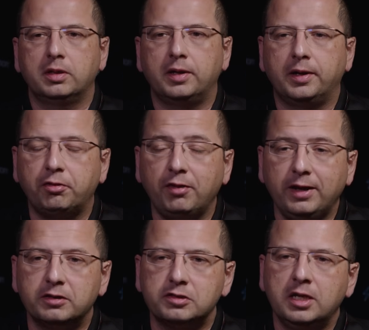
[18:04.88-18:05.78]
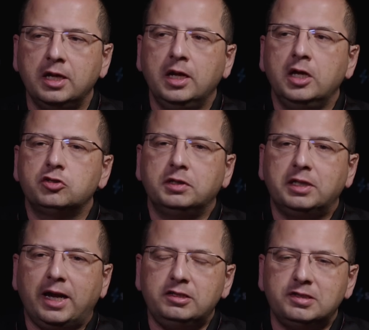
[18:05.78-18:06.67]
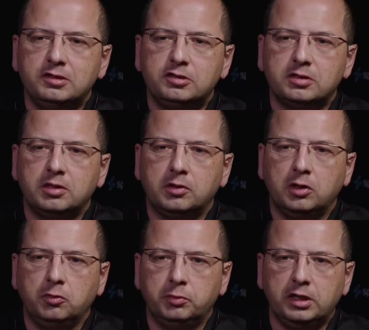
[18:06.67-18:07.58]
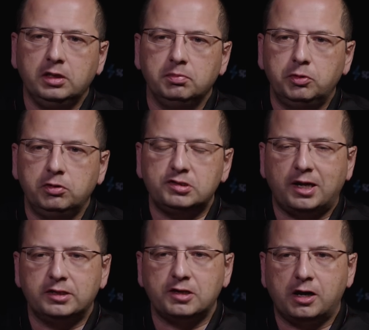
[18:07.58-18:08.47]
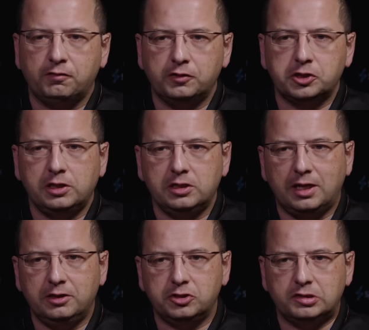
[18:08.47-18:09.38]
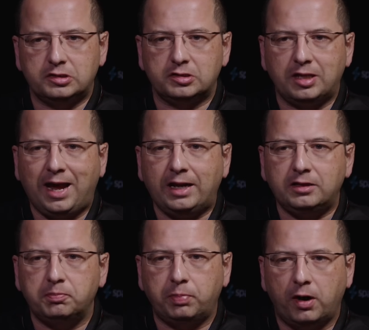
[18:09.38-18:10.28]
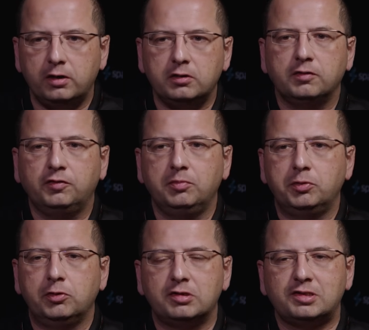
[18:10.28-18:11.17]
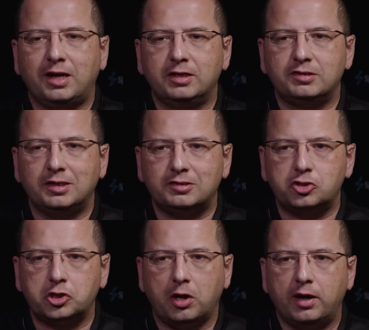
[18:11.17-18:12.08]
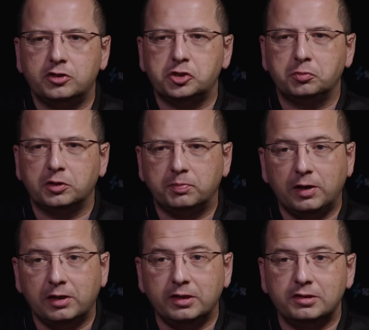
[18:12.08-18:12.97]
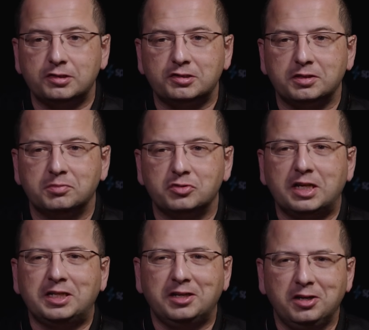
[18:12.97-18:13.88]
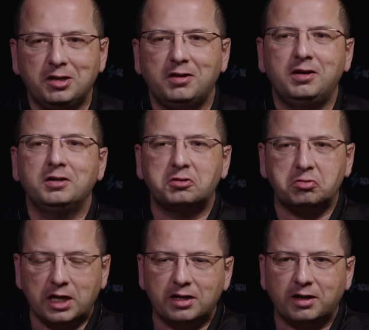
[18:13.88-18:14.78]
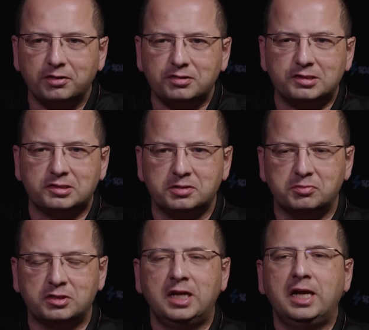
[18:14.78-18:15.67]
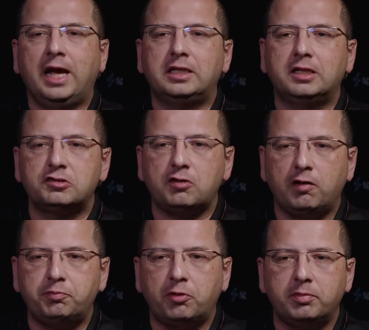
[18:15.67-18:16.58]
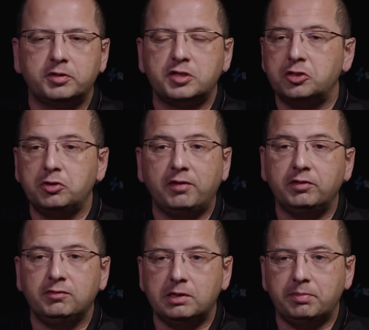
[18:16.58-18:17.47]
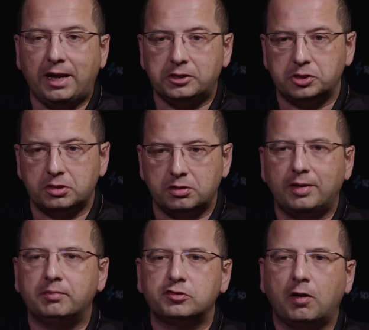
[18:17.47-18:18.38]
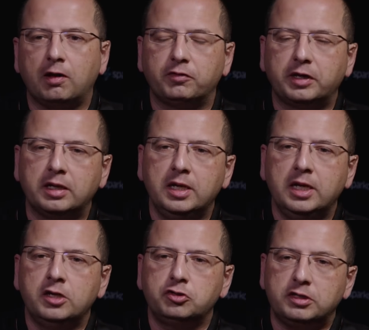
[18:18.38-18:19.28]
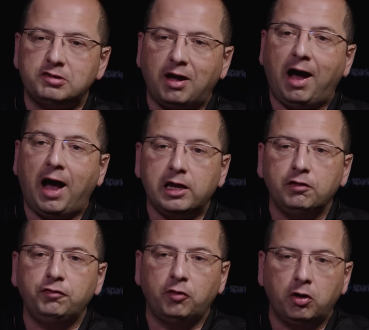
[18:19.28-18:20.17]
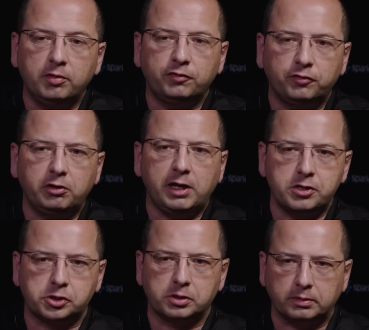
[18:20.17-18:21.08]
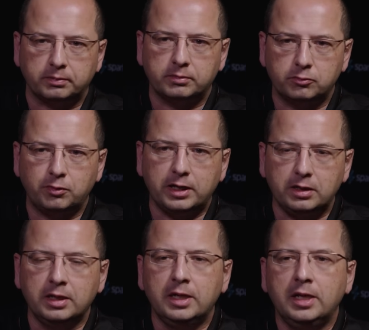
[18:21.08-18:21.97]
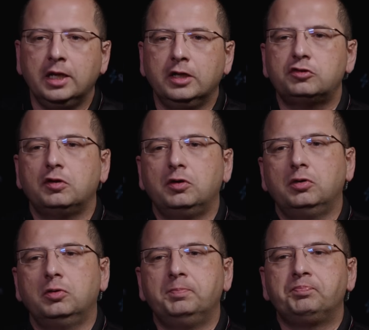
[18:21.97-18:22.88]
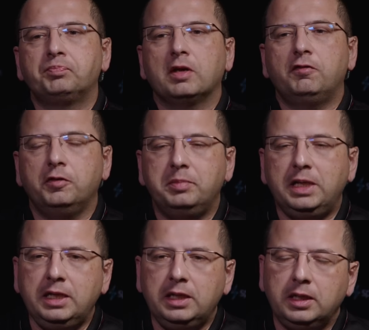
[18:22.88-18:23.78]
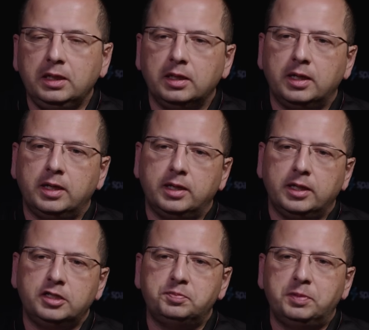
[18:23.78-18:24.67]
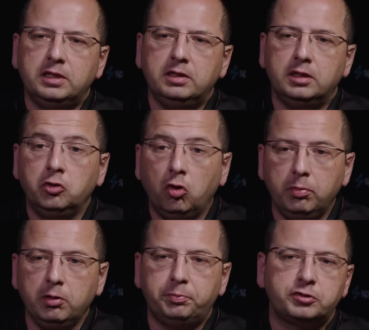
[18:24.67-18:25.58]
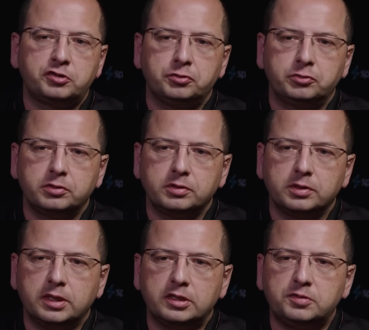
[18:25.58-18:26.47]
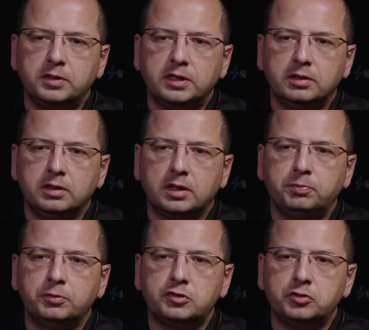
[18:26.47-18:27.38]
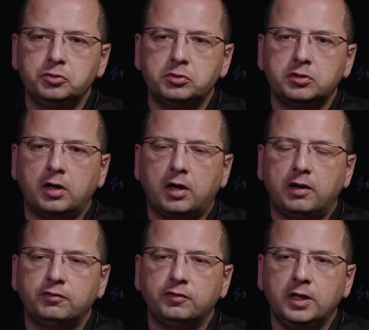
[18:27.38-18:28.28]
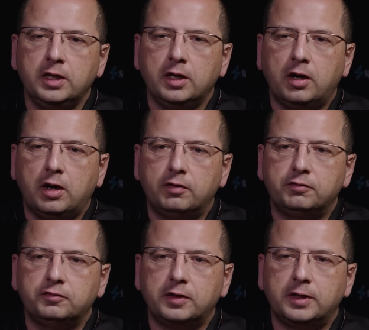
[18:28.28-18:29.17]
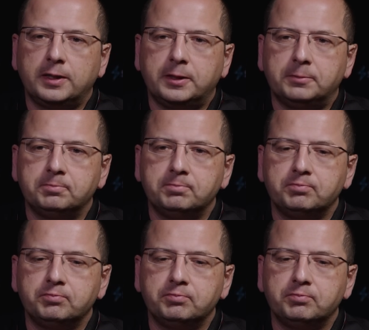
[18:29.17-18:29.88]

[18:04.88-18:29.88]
uh, things. So in that sense, you know, within computer science, artificial intelligence is that part of computer science that's charged with building systems that can in turn create other systems and can solve problems that you haven't even imagined them solving. So it's a higher form of creation, right? So for me, uh, it's been a noble pursuit. It's been a pursuit of of um,